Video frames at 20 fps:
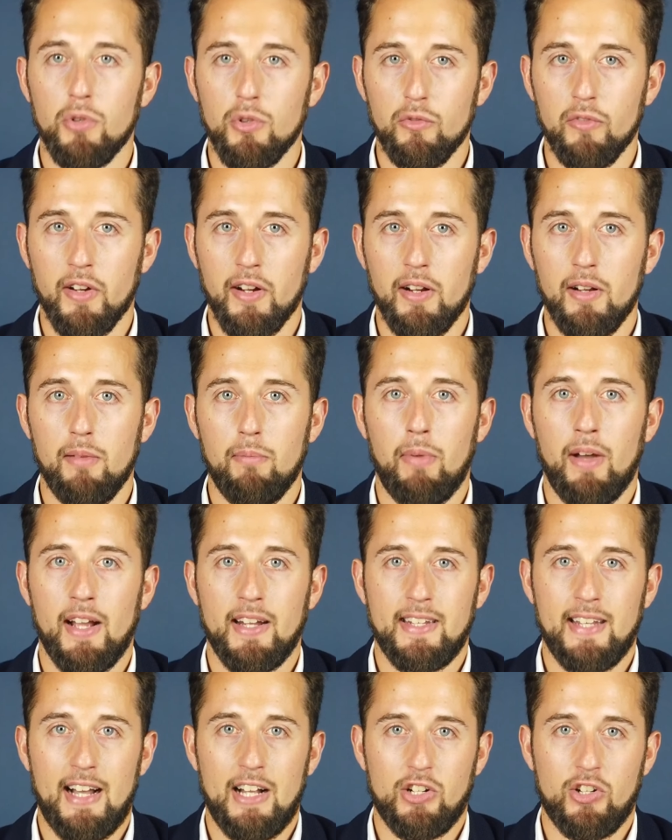proving
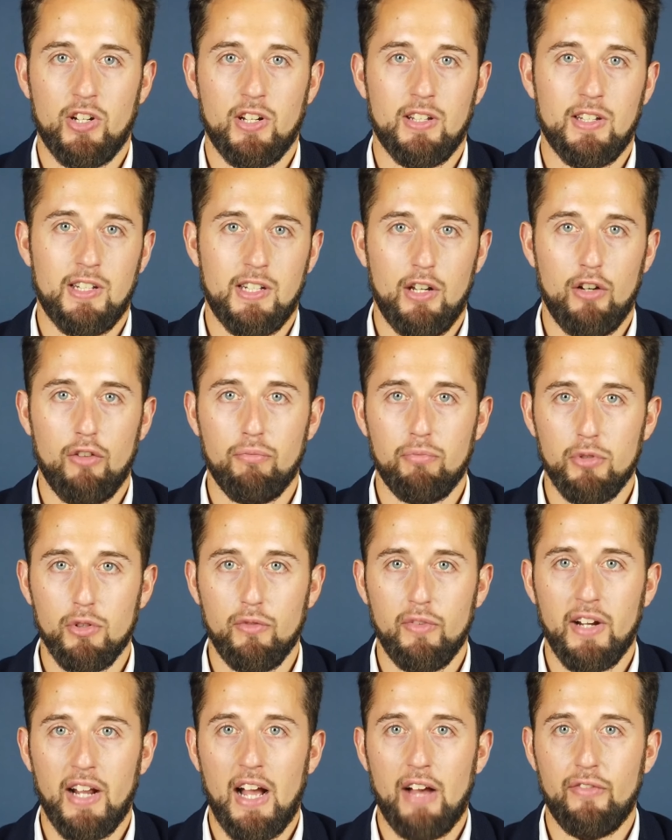by attaching a self
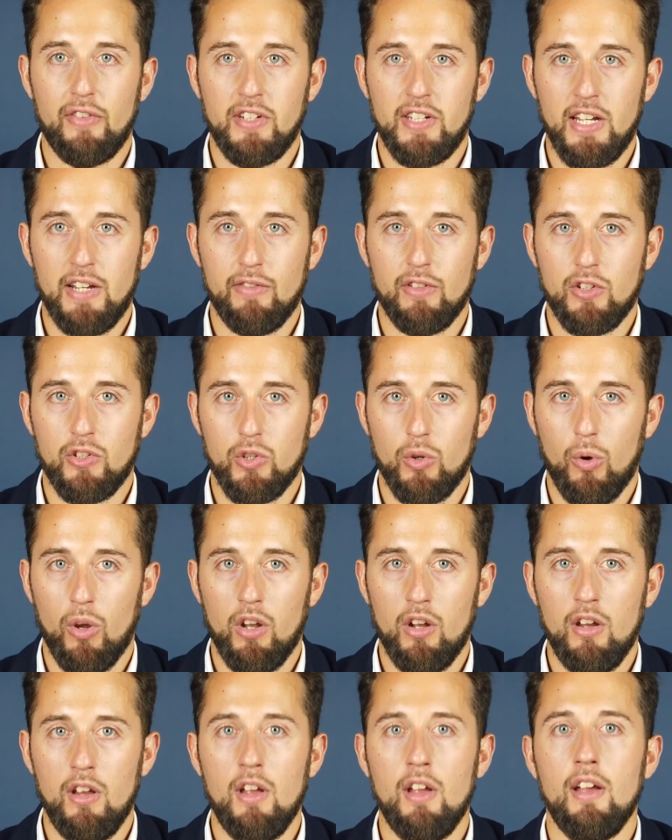proving affidavit to
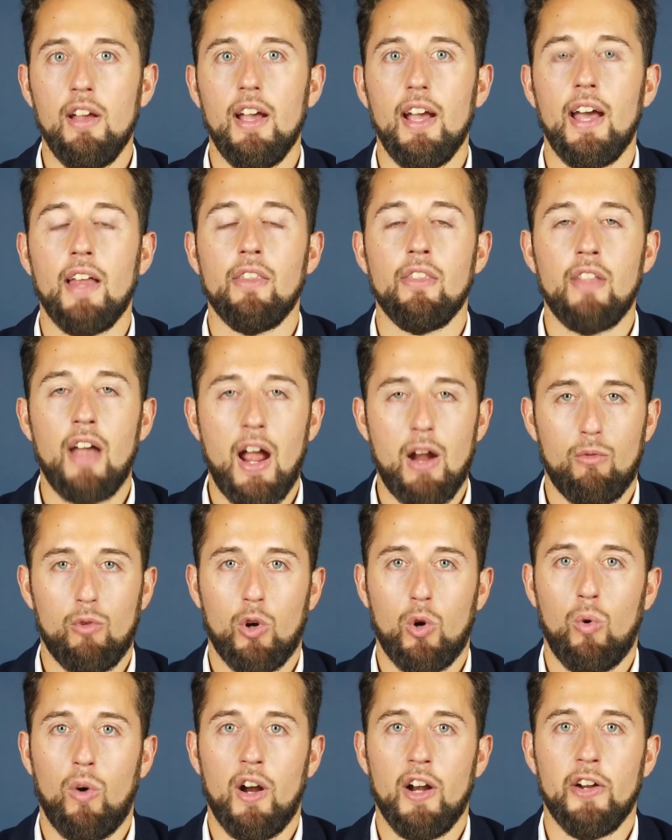it, and that
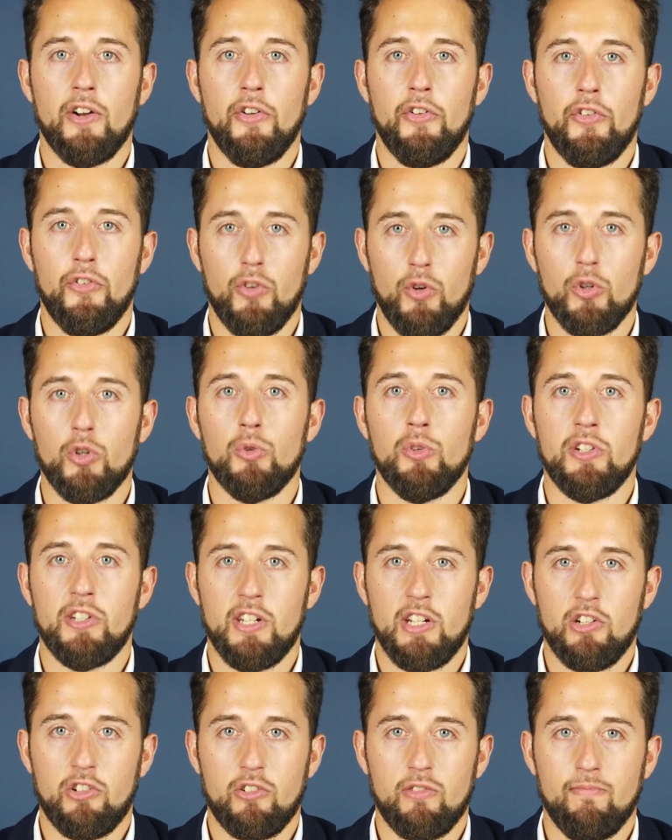requires
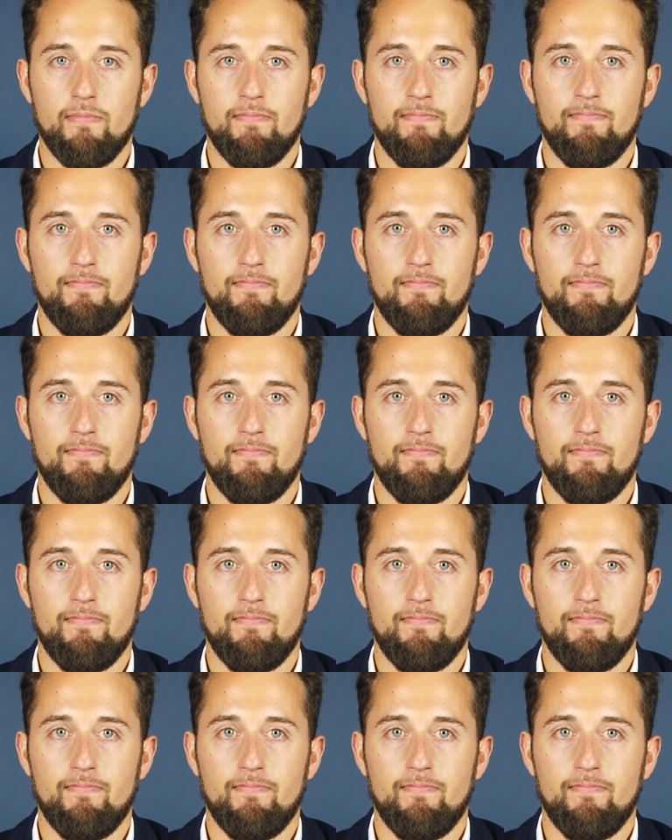notarization.